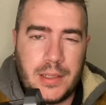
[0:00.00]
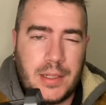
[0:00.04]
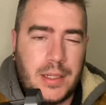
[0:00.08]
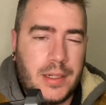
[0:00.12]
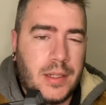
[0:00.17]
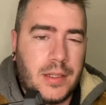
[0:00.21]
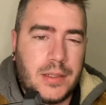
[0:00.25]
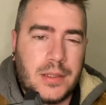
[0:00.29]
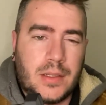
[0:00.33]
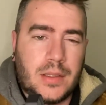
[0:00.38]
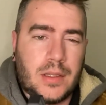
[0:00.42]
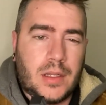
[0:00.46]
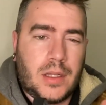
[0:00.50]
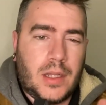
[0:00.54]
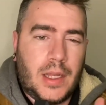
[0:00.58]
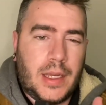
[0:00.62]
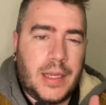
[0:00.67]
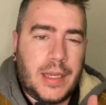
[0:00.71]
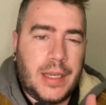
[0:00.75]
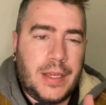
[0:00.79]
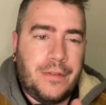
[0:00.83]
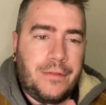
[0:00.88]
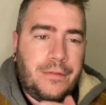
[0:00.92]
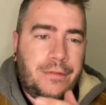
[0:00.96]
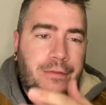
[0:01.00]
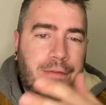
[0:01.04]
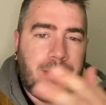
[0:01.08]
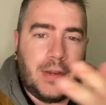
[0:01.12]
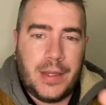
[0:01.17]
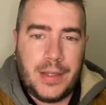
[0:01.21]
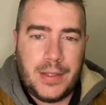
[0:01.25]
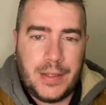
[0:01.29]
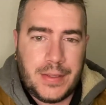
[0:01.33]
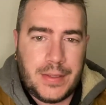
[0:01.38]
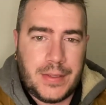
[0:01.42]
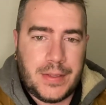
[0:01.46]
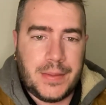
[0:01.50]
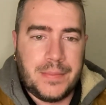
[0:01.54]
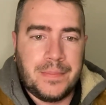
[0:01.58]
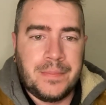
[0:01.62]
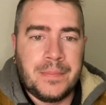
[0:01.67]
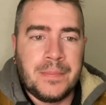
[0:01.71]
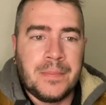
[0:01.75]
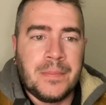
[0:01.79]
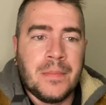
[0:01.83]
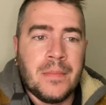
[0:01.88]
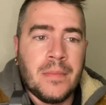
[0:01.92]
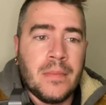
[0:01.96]
It doesn't look like it fits,
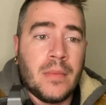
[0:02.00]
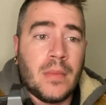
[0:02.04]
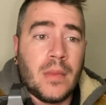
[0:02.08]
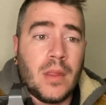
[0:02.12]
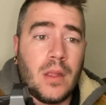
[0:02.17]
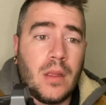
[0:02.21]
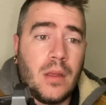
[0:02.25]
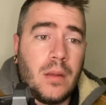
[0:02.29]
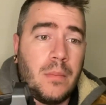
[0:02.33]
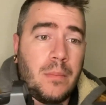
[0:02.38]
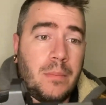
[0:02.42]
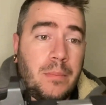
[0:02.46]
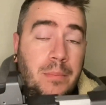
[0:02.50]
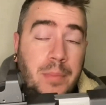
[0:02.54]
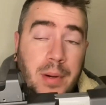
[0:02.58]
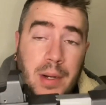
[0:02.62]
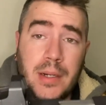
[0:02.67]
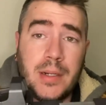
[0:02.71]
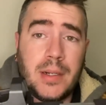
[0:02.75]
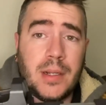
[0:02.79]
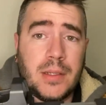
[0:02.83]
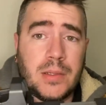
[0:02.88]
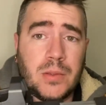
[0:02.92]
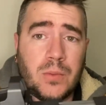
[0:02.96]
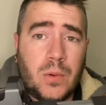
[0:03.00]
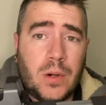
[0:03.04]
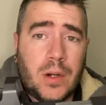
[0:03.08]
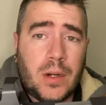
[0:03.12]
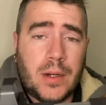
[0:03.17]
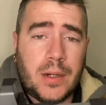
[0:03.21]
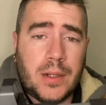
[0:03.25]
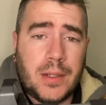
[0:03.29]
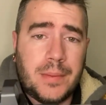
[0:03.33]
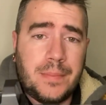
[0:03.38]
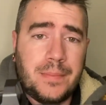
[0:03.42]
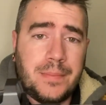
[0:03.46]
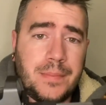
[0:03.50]
but it does work.